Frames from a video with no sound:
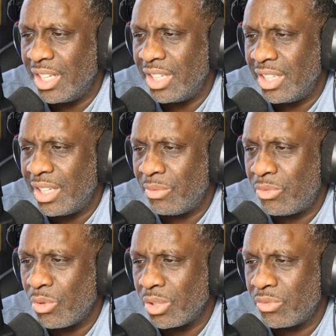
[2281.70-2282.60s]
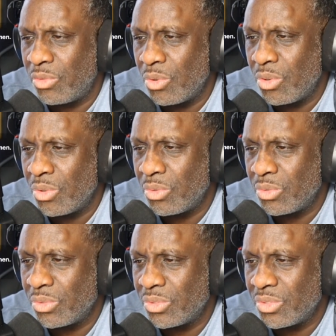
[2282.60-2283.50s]
I'm
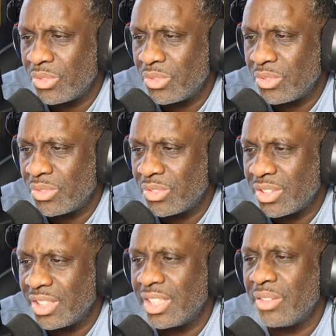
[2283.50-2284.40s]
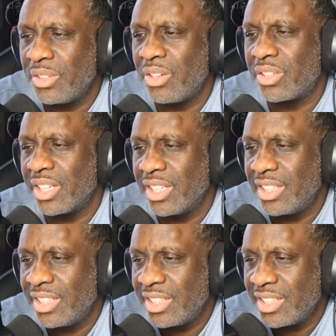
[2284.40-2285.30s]
44, 11. Okay.
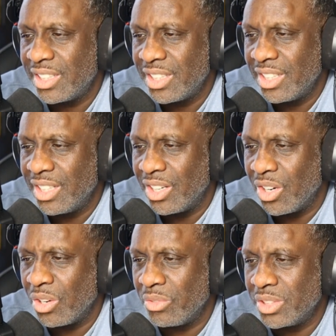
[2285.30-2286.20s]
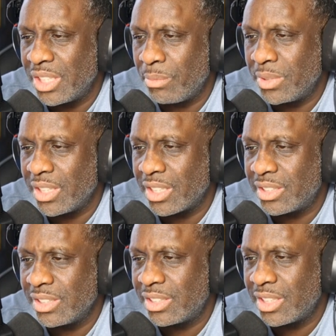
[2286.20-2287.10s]
Irvin J
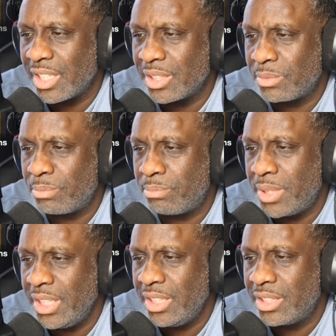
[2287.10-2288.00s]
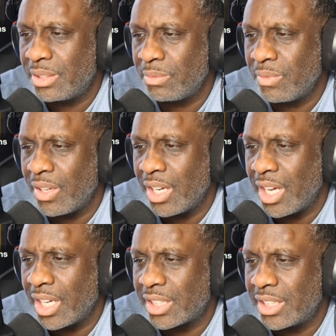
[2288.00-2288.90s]
Productions says, peace,
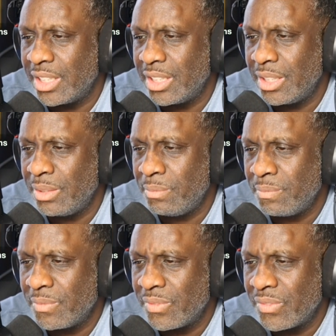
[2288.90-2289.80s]
Akeem.